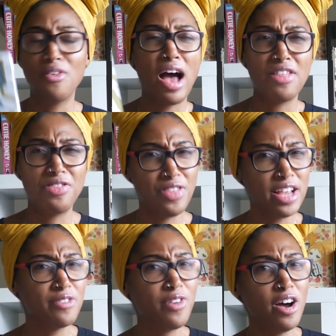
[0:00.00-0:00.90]
I
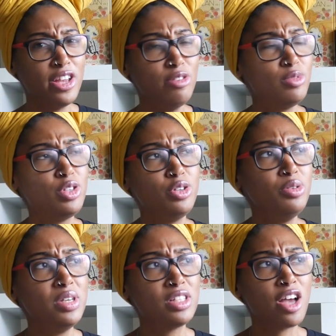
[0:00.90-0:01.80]
think volume 2
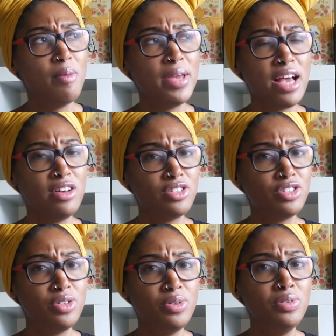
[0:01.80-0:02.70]
is coming out
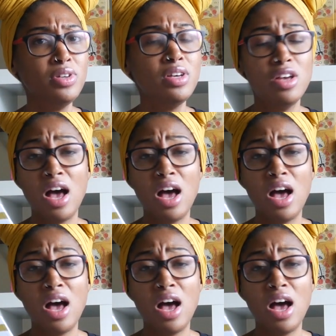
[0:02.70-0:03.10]
soon.